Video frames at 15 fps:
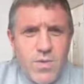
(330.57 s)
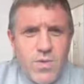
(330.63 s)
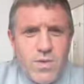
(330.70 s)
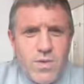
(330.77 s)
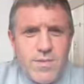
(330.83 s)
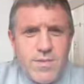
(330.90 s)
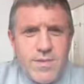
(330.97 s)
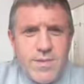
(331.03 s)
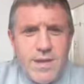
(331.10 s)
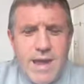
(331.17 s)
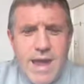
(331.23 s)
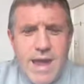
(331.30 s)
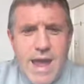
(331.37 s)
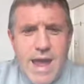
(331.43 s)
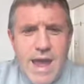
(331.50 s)
or
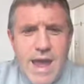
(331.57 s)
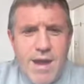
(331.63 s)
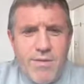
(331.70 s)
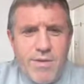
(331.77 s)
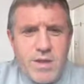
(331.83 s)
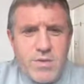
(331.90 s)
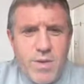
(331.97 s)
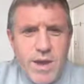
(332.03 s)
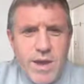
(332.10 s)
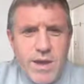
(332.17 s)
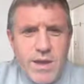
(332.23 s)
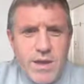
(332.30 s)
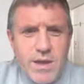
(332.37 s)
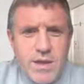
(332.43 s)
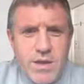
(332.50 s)
areas
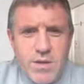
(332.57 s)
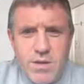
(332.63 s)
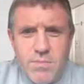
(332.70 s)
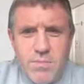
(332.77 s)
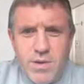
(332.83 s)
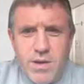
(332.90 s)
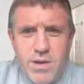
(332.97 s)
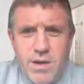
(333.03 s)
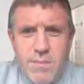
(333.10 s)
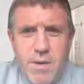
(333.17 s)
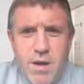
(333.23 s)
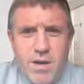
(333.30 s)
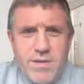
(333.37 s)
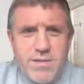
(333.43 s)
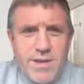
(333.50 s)
where you could put a
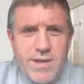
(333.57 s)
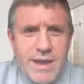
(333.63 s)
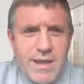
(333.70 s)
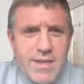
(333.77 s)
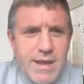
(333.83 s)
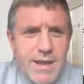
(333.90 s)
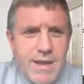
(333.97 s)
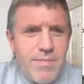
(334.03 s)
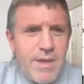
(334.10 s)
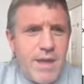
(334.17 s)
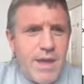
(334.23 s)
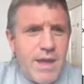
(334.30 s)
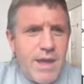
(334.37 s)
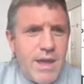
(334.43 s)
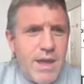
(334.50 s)
marketing in there.
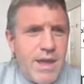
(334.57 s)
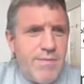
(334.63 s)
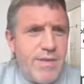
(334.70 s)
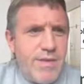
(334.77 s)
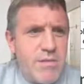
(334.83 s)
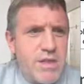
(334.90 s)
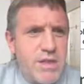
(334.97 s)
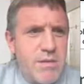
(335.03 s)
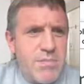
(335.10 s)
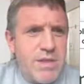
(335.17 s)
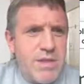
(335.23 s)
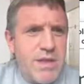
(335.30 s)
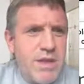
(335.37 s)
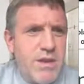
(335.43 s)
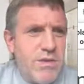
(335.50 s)
If there is
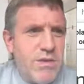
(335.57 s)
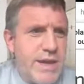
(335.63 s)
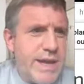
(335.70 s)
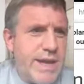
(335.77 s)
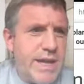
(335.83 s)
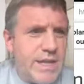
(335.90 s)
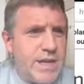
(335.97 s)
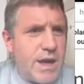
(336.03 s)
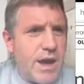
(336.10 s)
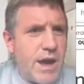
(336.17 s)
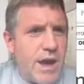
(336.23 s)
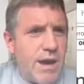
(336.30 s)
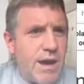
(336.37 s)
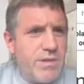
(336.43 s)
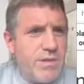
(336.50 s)
something that you need
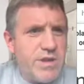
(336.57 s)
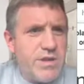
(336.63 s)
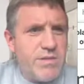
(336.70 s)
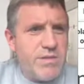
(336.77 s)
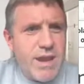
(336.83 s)
that